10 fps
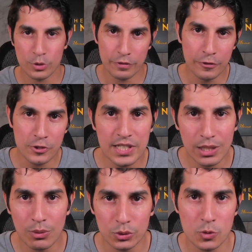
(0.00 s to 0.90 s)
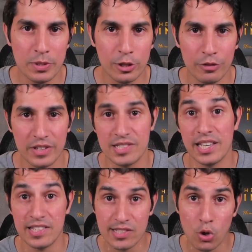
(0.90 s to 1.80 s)
the first thing I want to speak of is the
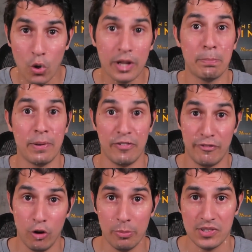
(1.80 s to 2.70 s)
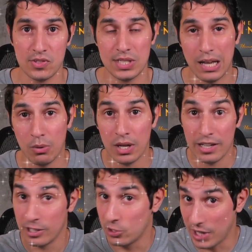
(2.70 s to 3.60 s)
historic performance. Now,
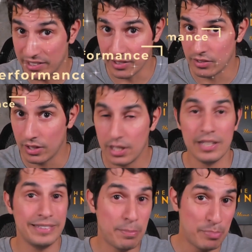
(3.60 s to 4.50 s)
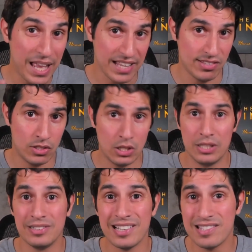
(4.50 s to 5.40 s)
granted, the past
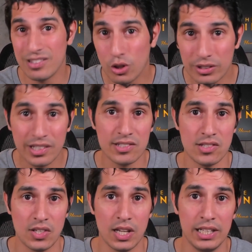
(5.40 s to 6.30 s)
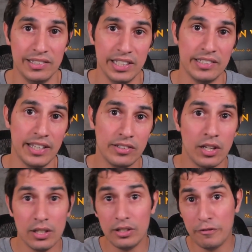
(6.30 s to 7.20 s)
does not necessarily dictate
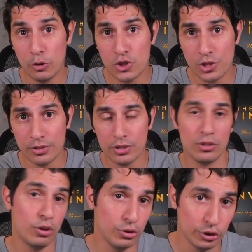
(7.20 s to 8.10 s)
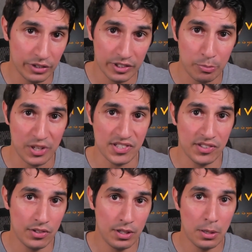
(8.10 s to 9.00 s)
the future, or not even the
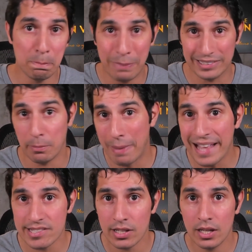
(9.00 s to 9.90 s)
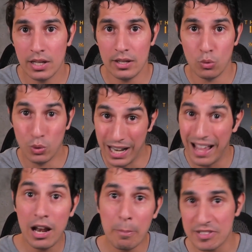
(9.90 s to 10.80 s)
present. But the past will
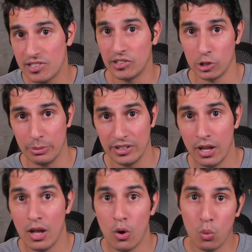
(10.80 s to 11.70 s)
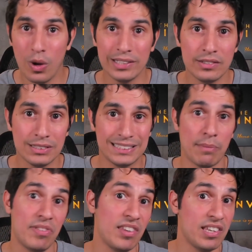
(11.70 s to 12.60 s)
help us determine what
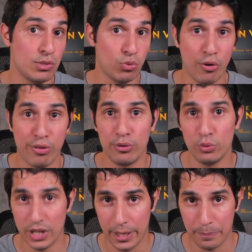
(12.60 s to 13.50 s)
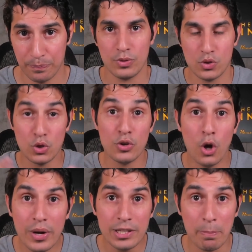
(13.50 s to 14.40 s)
something is worth today. So
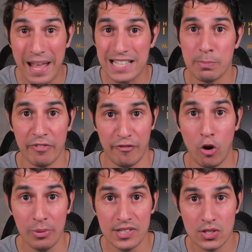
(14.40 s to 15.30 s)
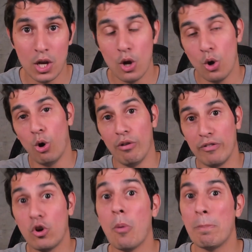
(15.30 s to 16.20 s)
knowing the past performance of
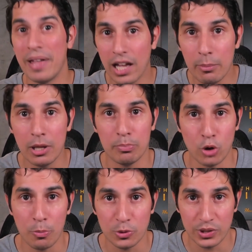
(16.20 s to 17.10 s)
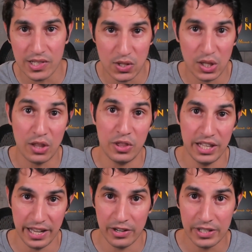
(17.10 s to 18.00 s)
comparable properties in the
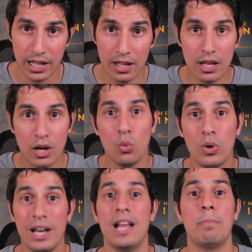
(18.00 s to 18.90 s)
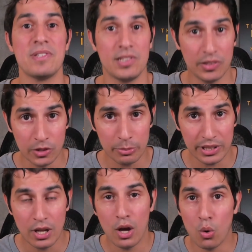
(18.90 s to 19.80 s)
area will help us determine
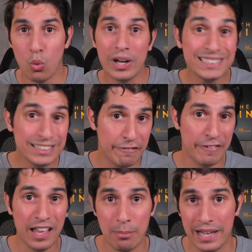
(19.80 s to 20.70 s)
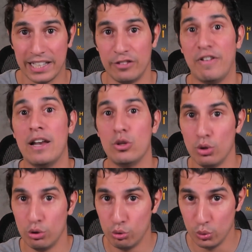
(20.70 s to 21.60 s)
what is the fair market value
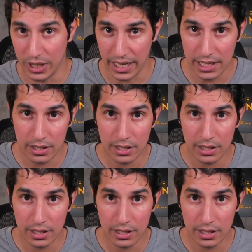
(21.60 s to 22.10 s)
today,